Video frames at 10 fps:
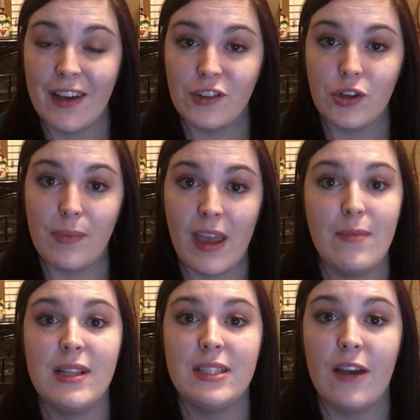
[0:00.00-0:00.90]
extra
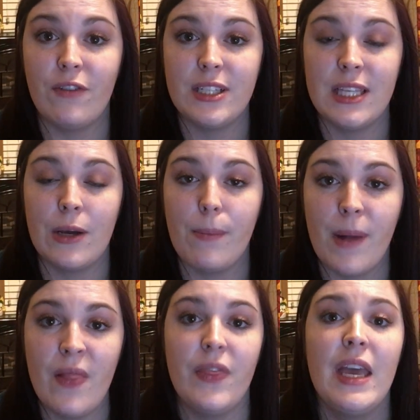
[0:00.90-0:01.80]
payments every single
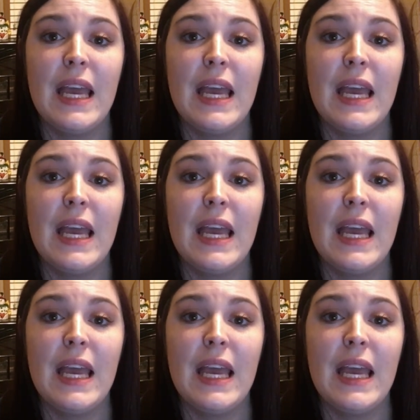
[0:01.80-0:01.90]
month,